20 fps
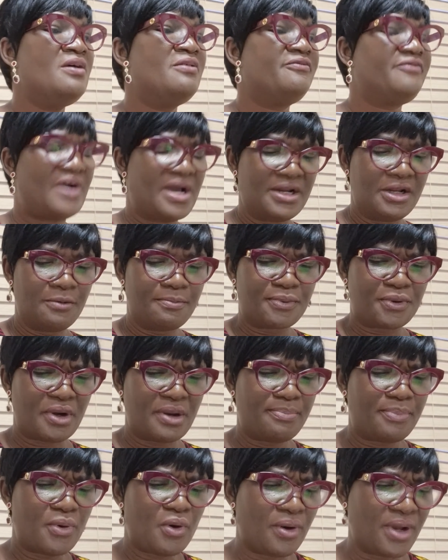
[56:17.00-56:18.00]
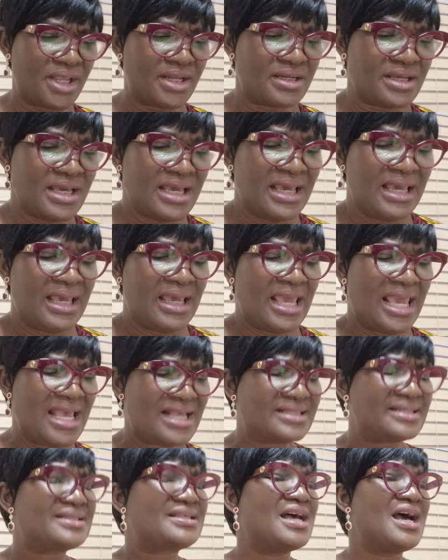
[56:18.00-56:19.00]
Final prayer point.
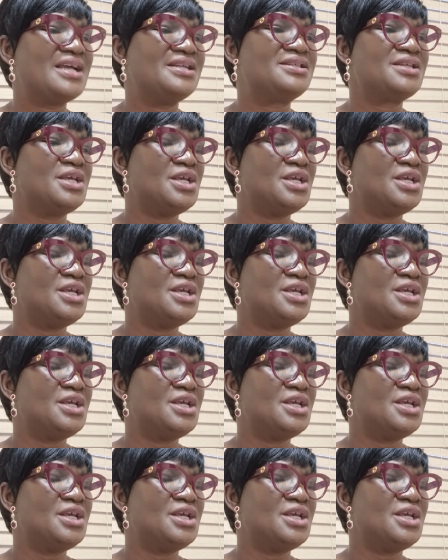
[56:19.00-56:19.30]
Insight